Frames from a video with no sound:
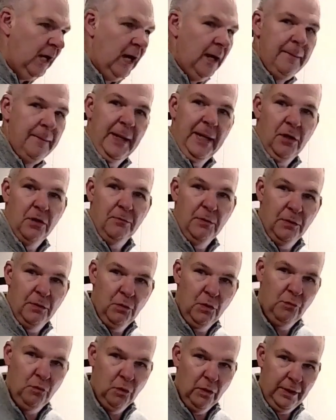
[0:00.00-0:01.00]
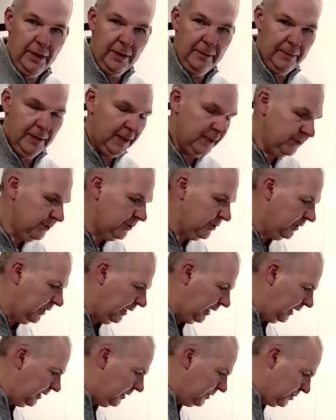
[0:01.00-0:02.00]
I make on my woodworking
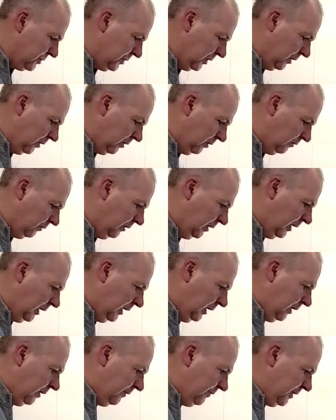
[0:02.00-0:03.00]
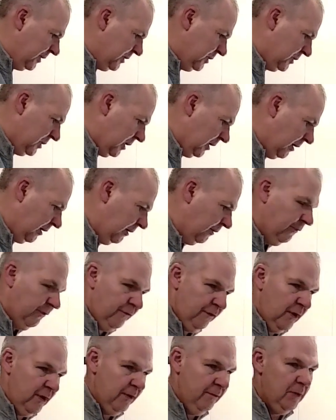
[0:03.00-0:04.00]
bench. And so this is kind
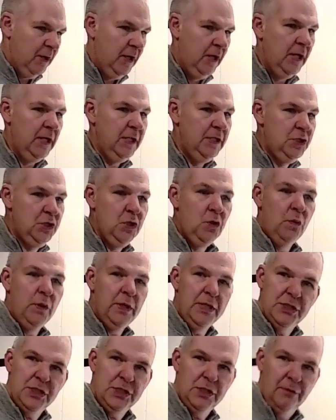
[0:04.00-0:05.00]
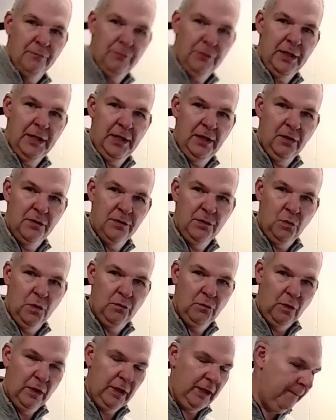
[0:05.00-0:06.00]
of if I'm doing something on
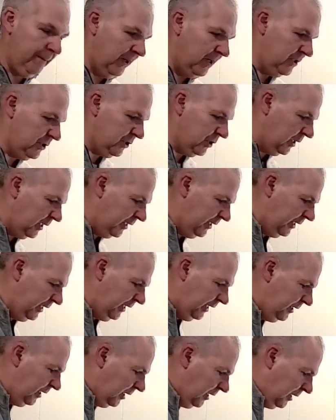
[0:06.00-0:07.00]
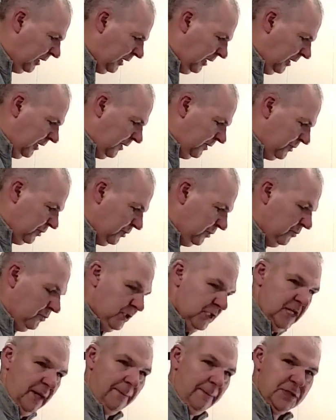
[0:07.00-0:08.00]
the woodworking bench and I need
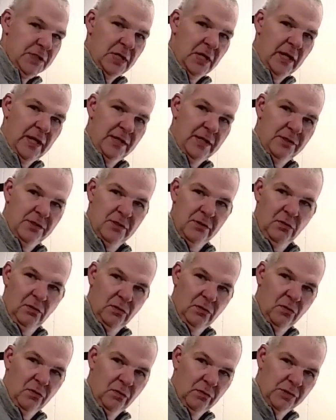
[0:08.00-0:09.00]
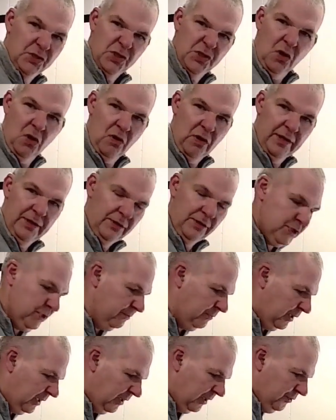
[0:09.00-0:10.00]
to step aside and do a little sawing
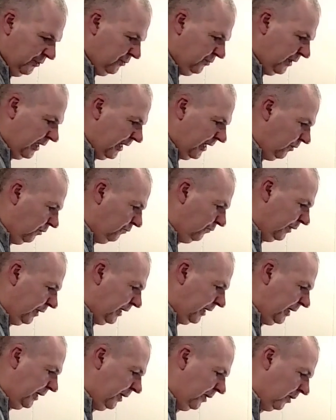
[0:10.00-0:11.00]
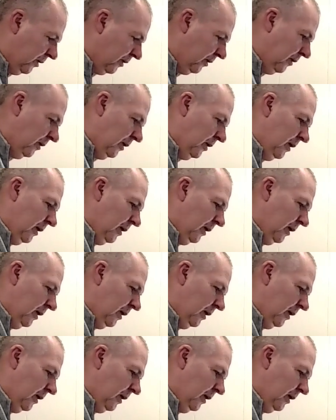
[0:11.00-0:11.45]
or something, I'll do that over here.